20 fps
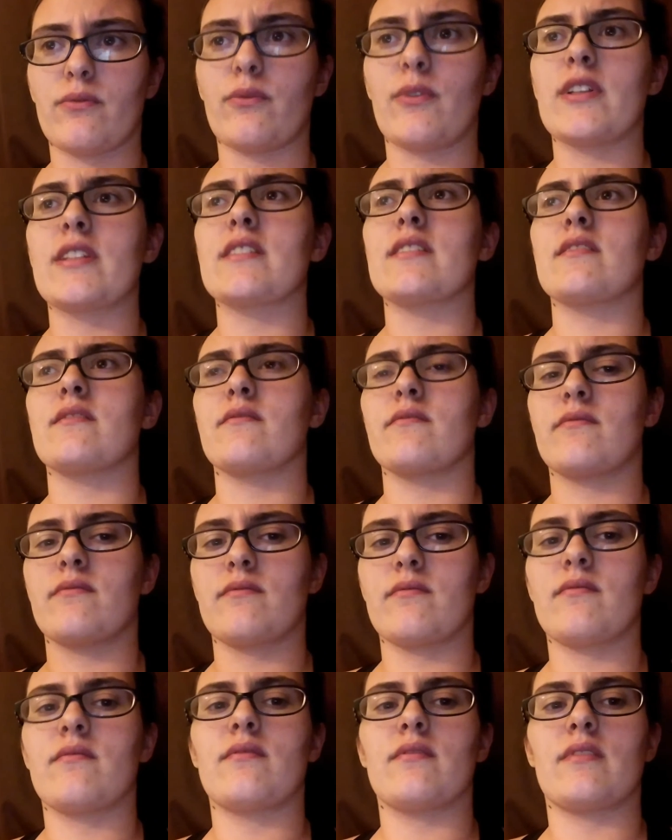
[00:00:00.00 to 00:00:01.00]
Once
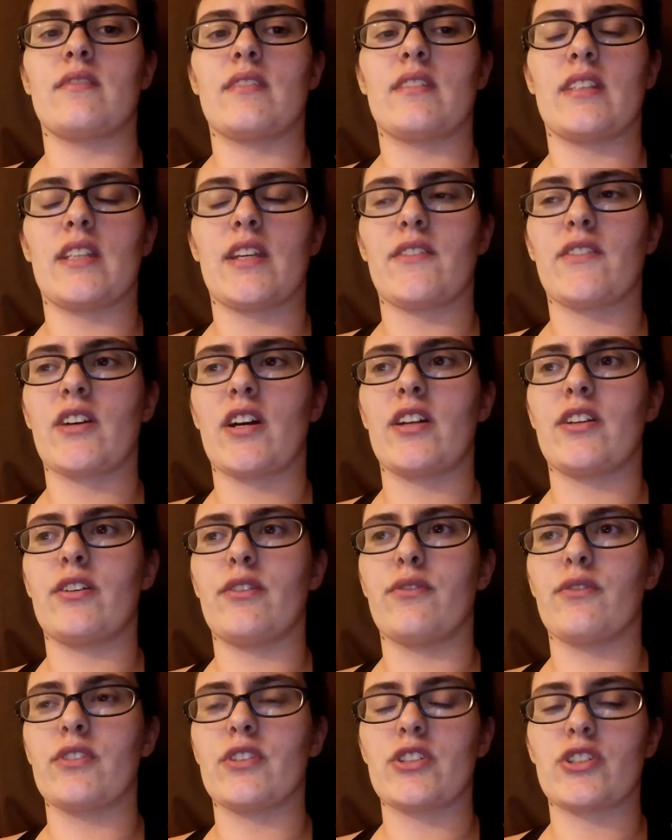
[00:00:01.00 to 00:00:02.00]
they've gotten
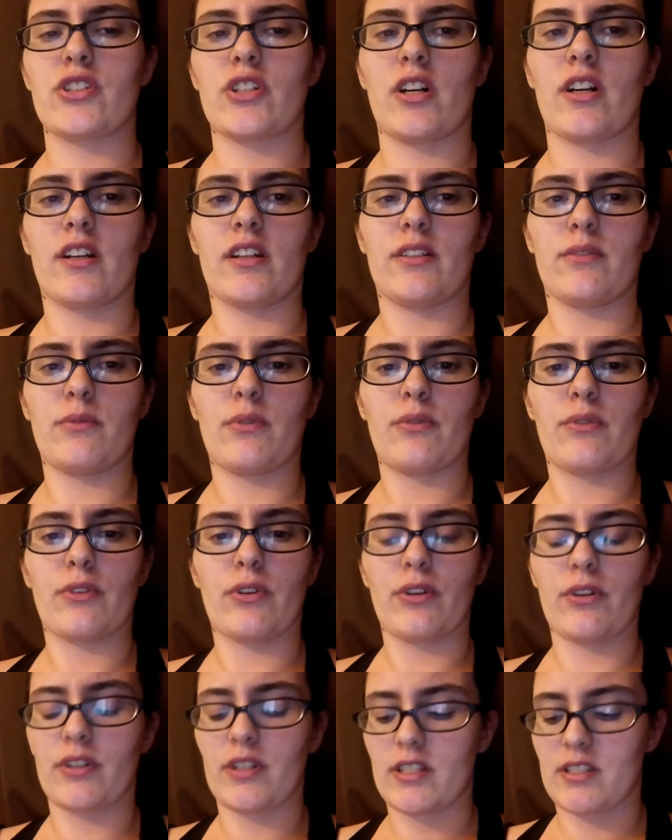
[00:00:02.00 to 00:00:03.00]
over the shock, it won't
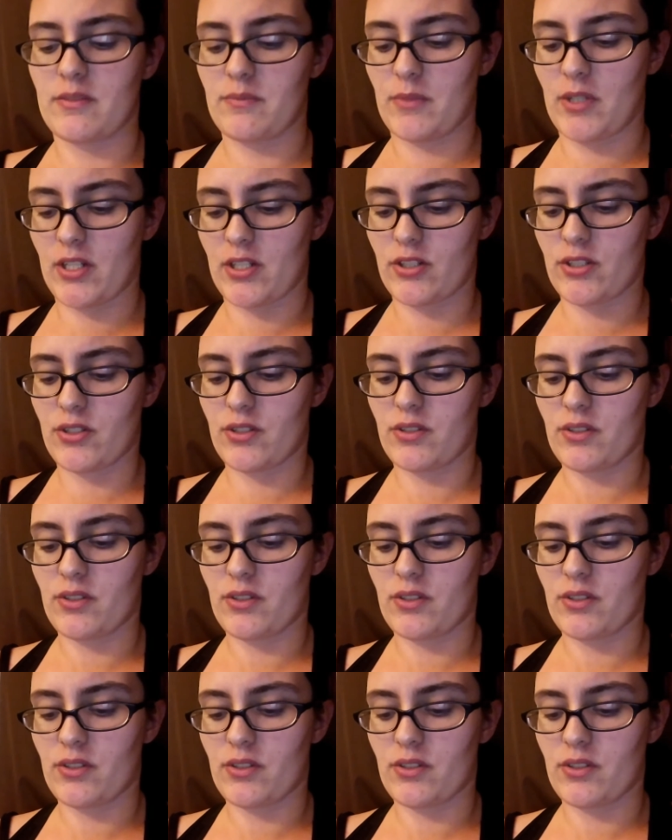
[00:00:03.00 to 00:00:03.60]
hurt as much.